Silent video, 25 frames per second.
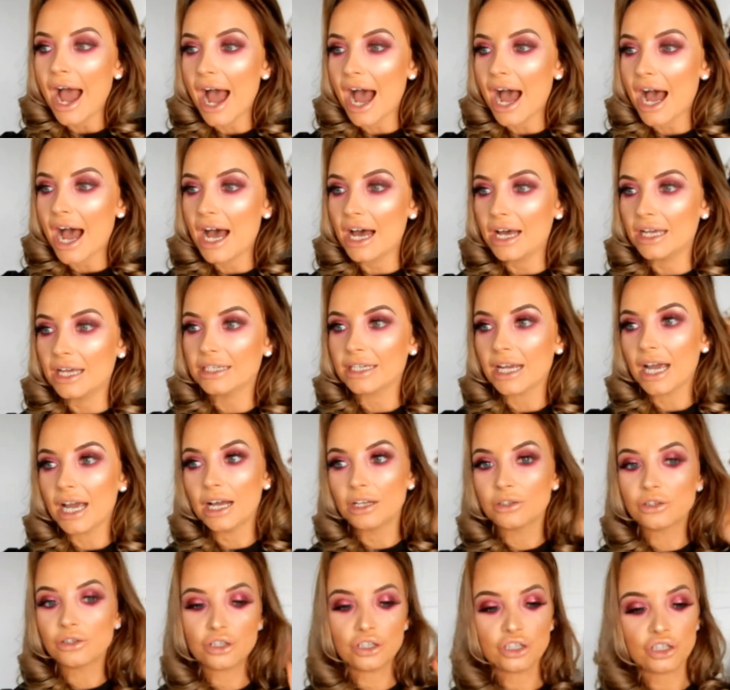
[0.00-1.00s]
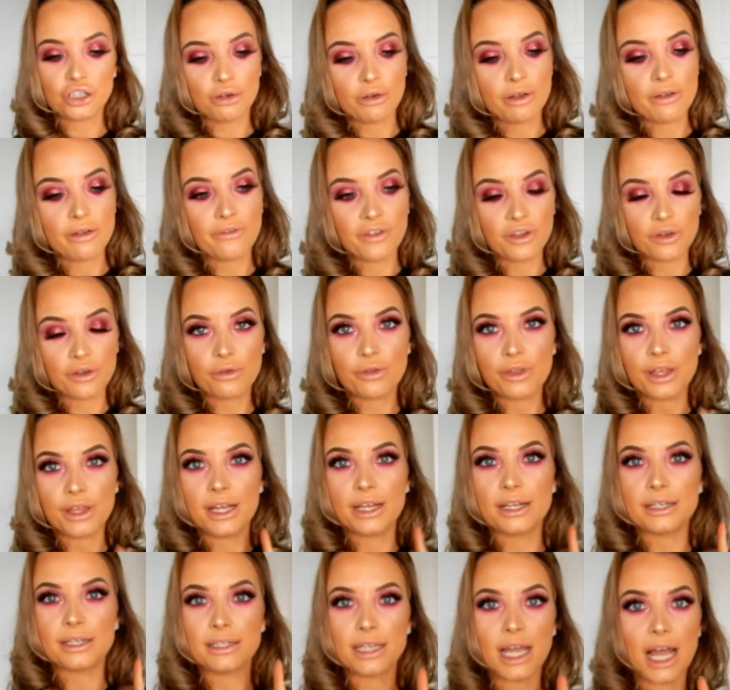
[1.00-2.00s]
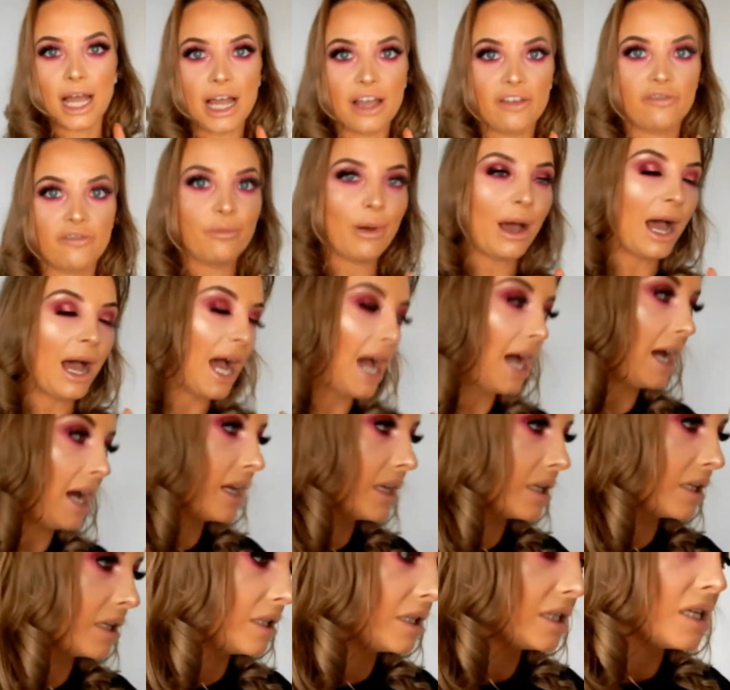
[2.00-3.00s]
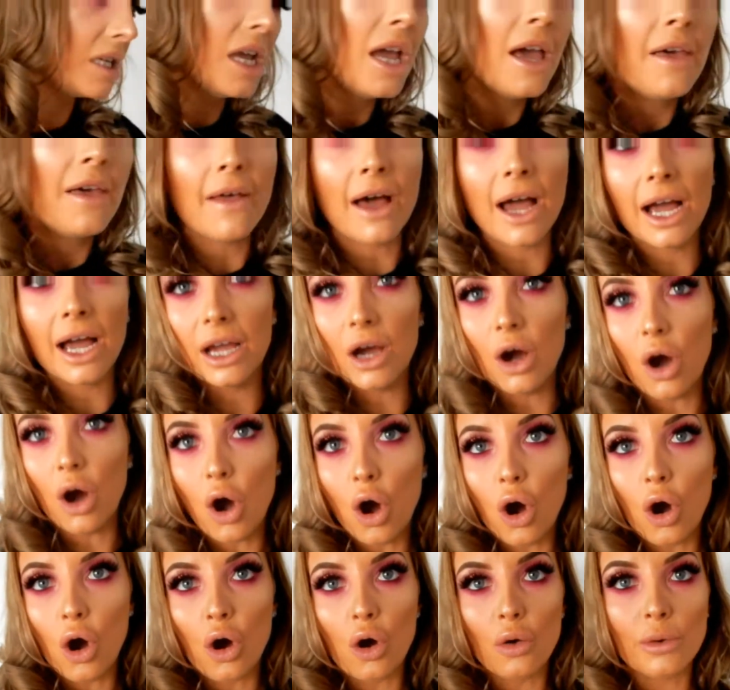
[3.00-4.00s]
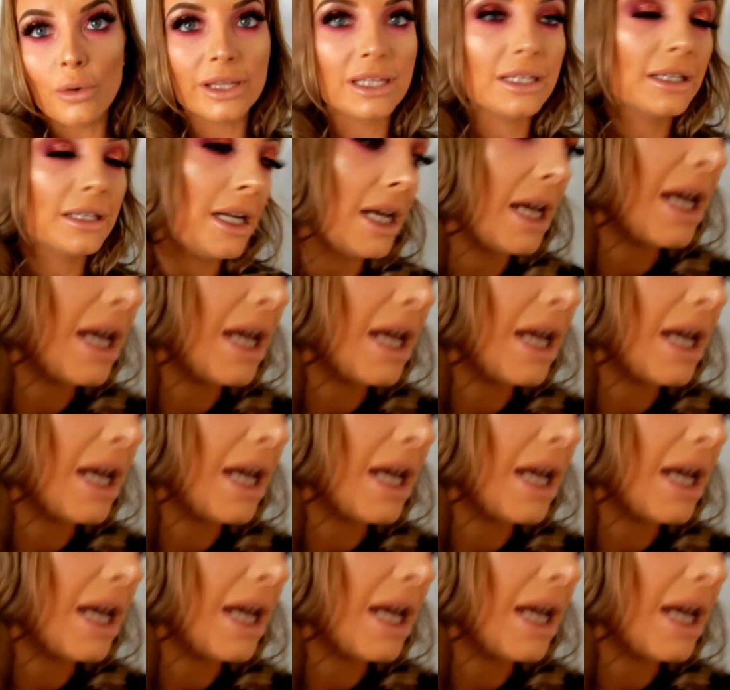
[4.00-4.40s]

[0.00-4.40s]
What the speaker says: and I'll just show you a few things that I've packed that I always